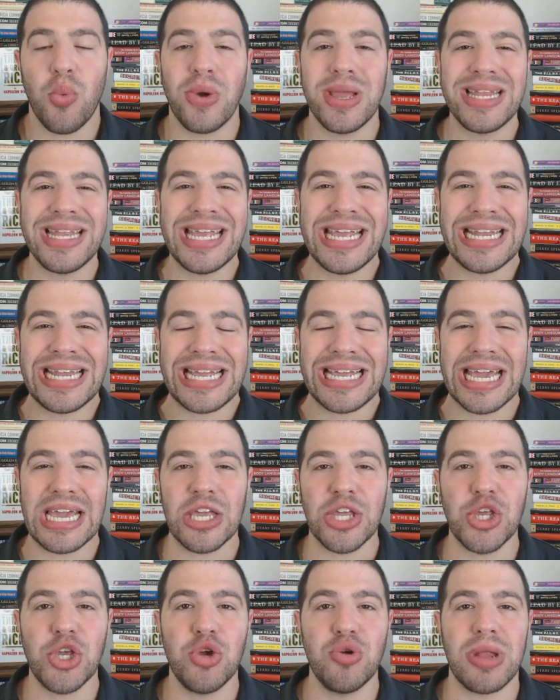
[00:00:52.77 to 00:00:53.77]
We need to
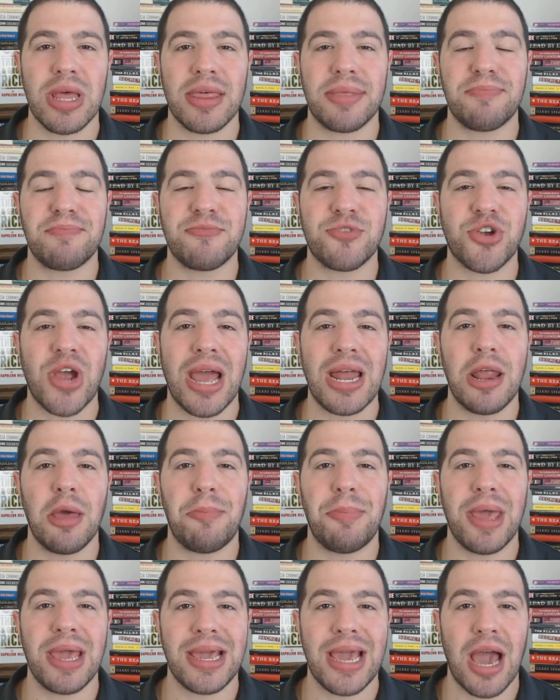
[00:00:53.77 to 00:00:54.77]
get you to try to
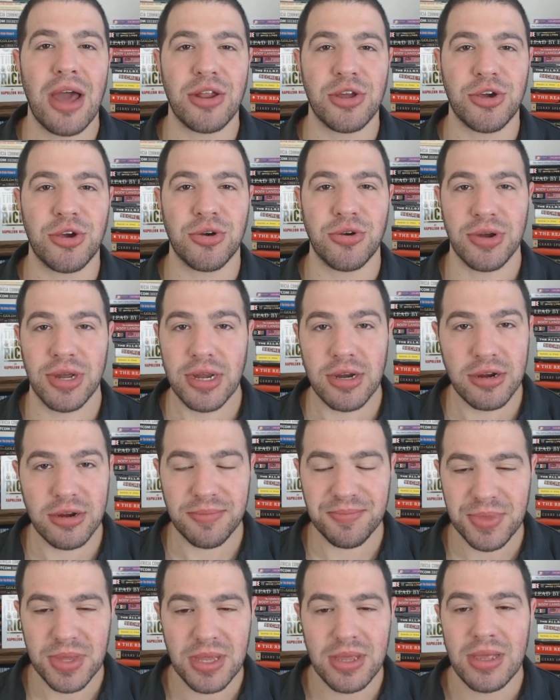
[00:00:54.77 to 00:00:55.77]
pick out a career.
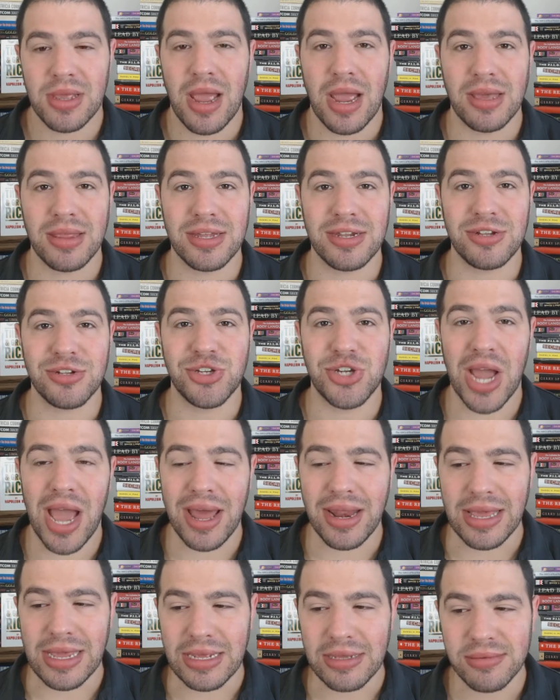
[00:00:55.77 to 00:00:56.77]
And little
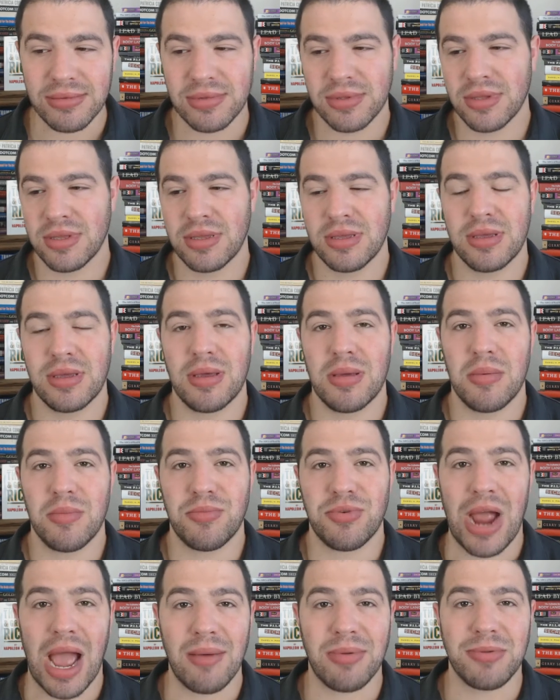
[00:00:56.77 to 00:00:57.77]
Johnny,
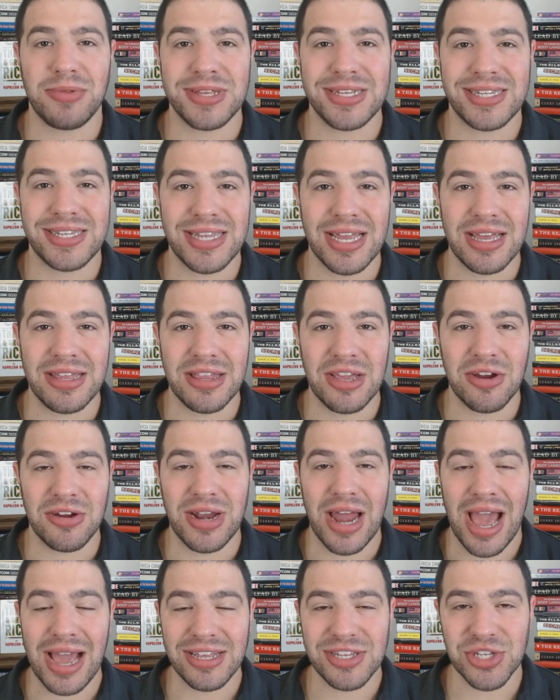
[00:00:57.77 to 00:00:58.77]
probably sitting there
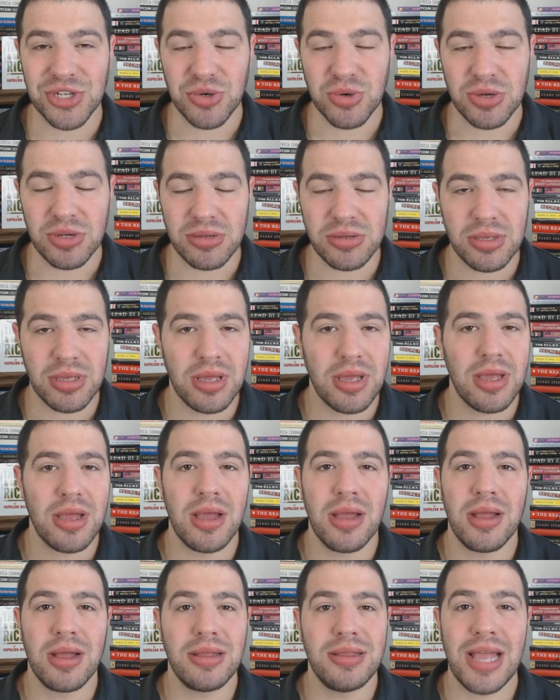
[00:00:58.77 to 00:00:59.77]
in high school,
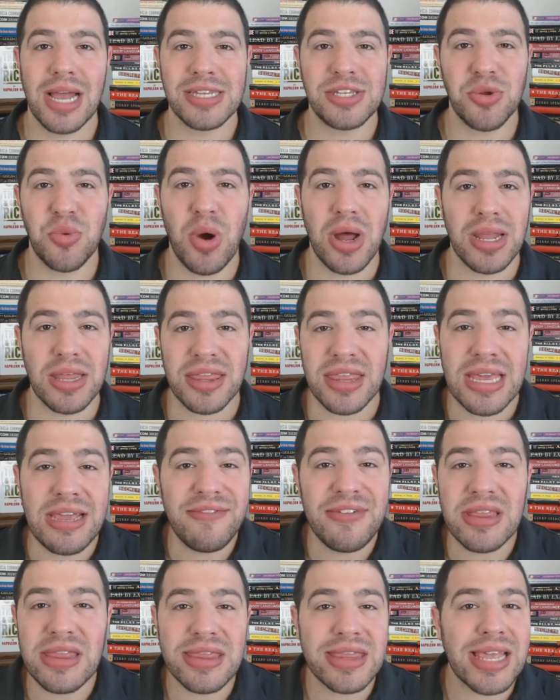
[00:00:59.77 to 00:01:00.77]
doesn't want to
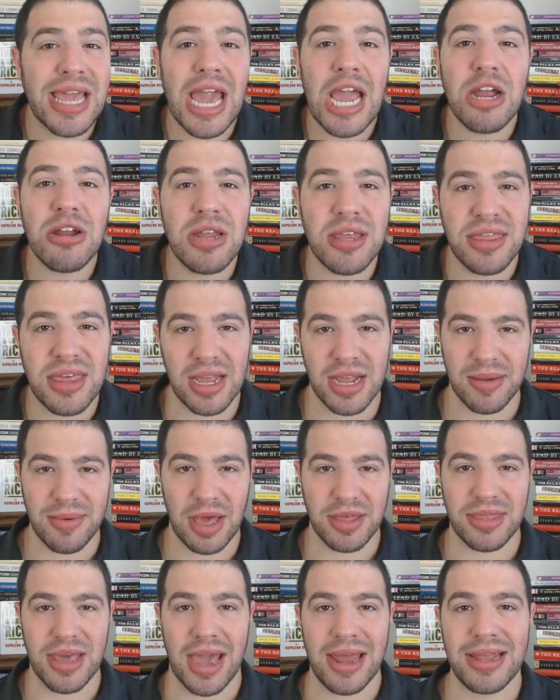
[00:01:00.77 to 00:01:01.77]
even care to think
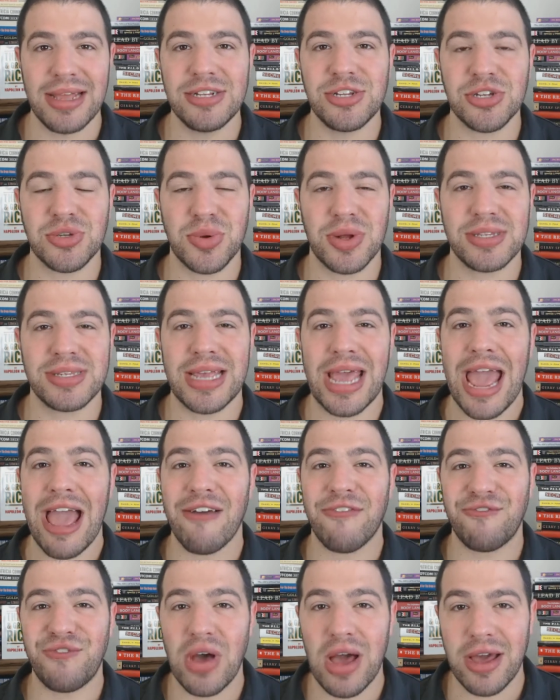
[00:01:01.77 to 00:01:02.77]
about that. He just wants to
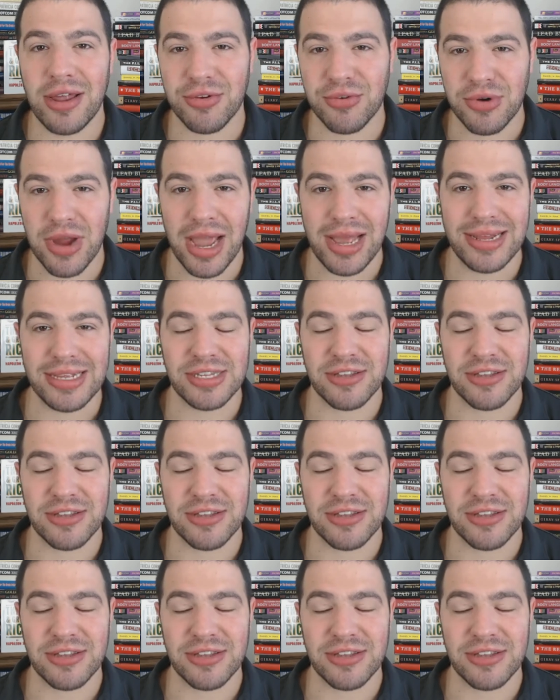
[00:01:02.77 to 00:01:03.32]
have fun, right?